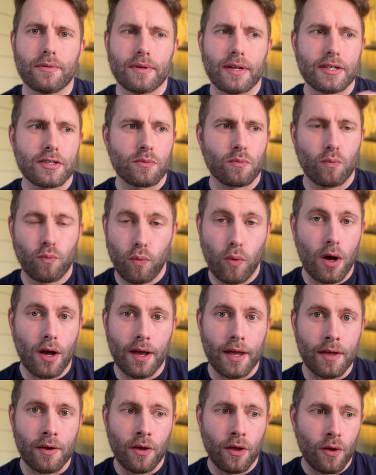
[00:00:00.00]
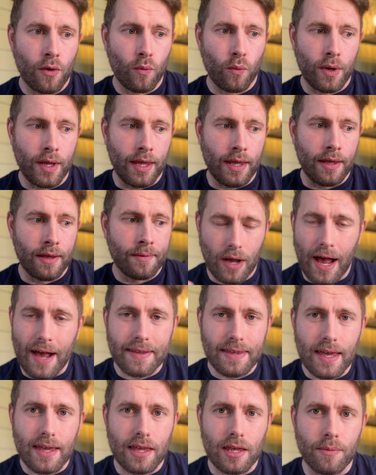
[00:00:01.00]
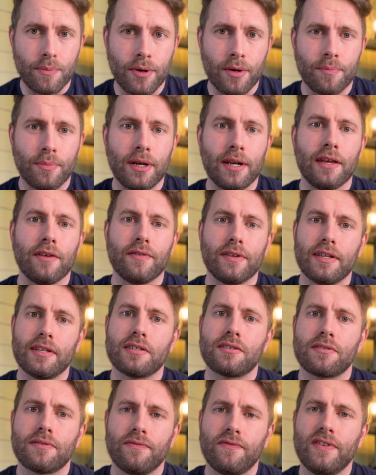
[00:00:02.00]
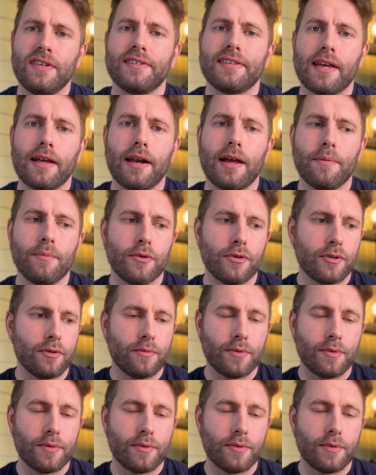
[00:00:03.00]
That's why we at Gatekeeper believe in this V C L M model,